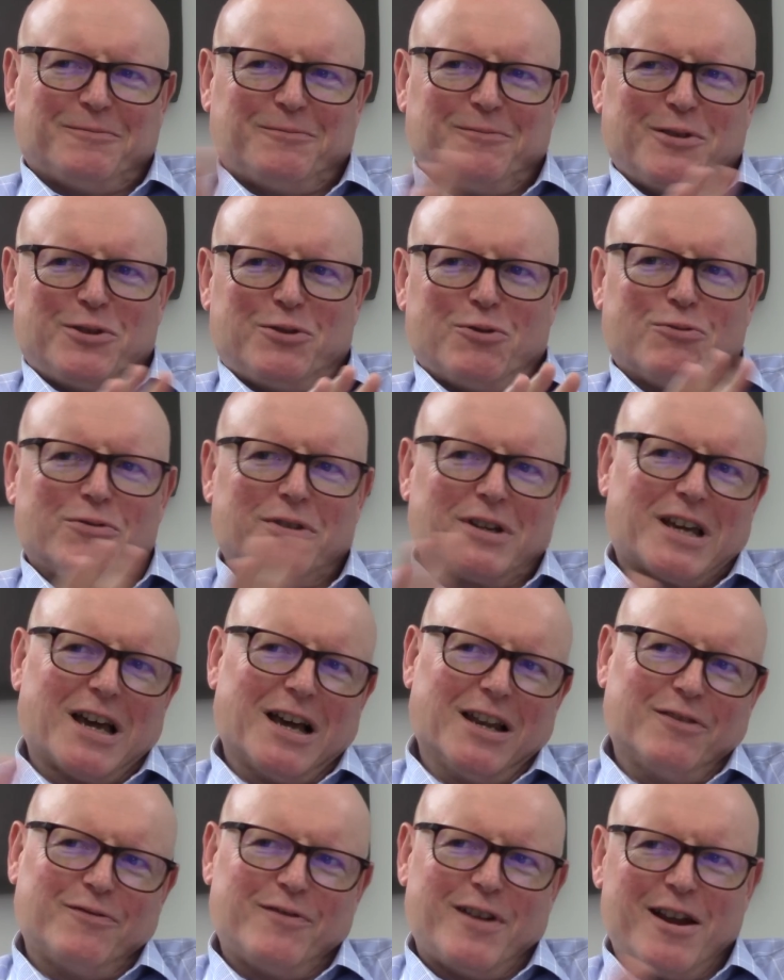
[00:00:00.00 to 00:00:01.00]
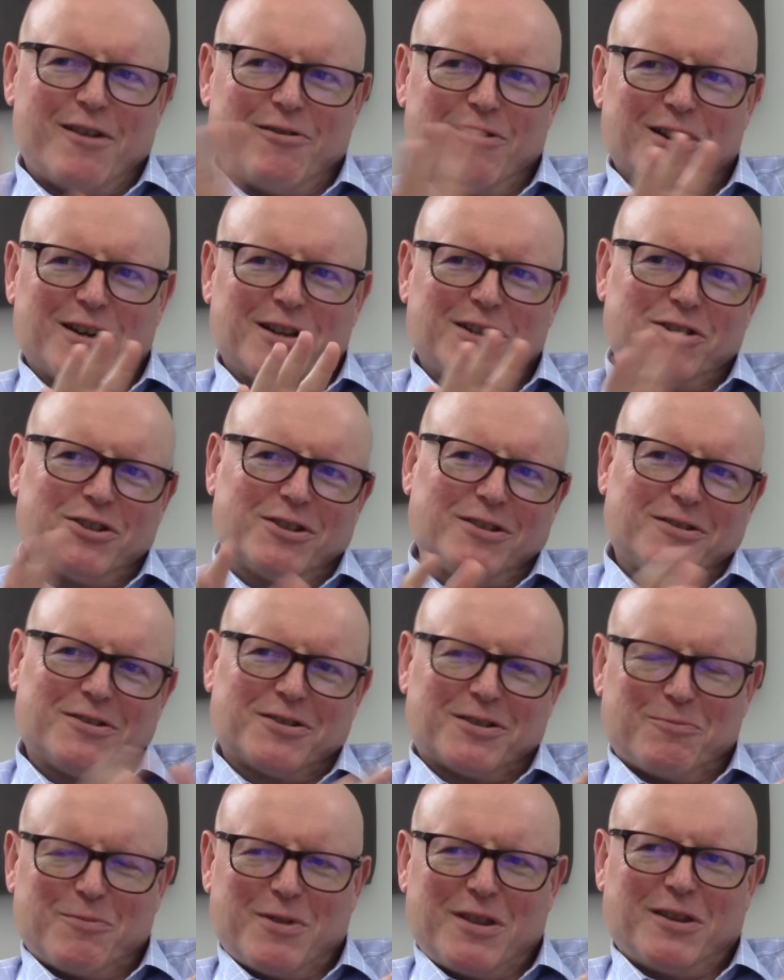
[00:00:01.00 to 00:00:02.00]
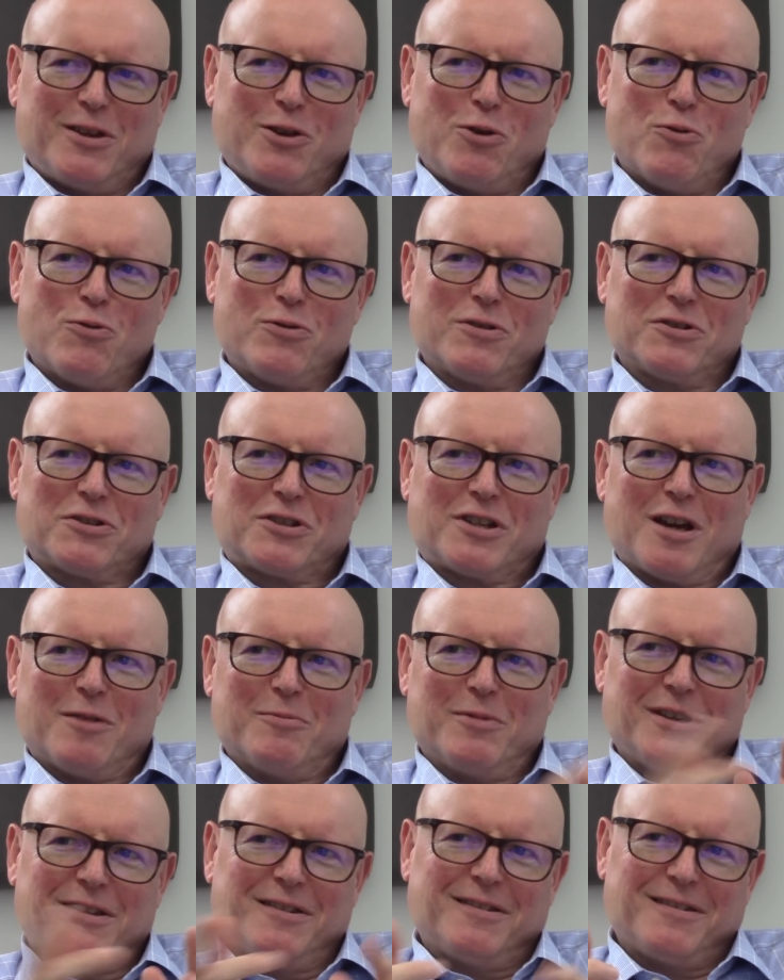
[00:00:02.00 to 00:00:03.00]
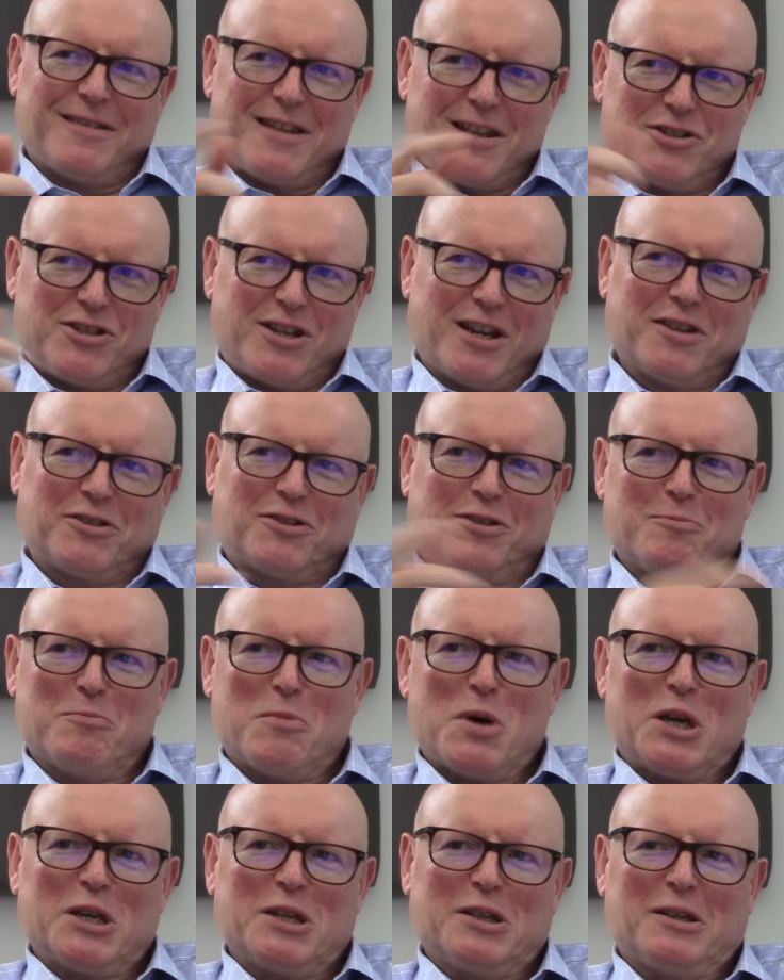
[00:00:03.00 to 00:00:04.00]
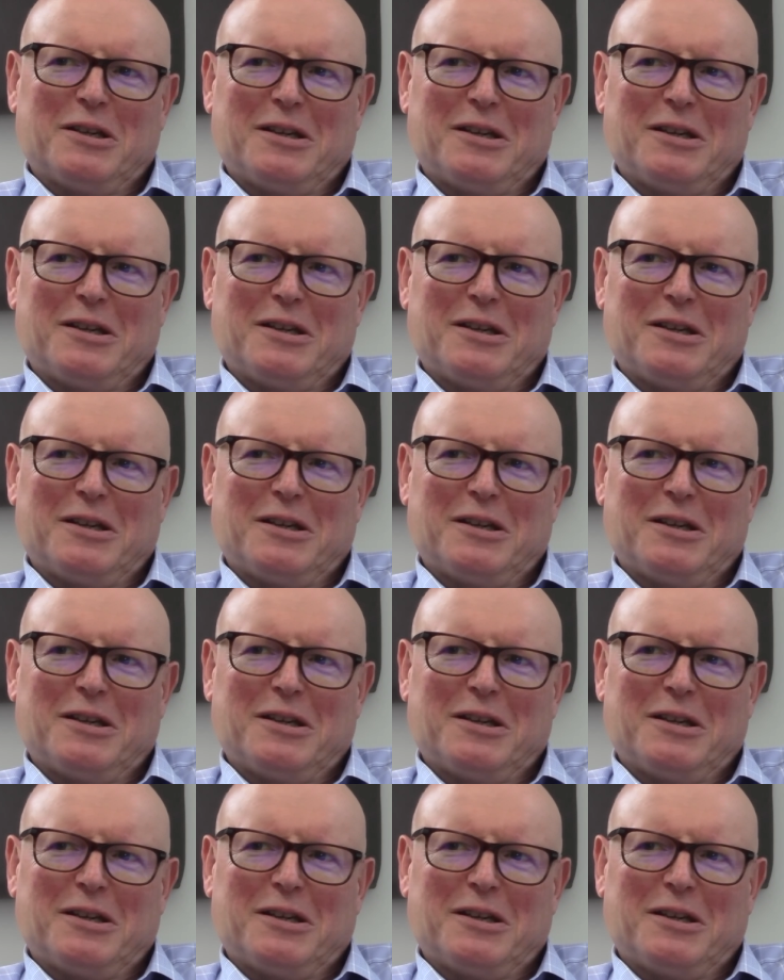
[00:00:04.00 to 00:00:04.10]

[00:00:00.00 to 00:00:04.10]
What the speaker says: with all the colour variations, and when the orders come in, then she gets them made.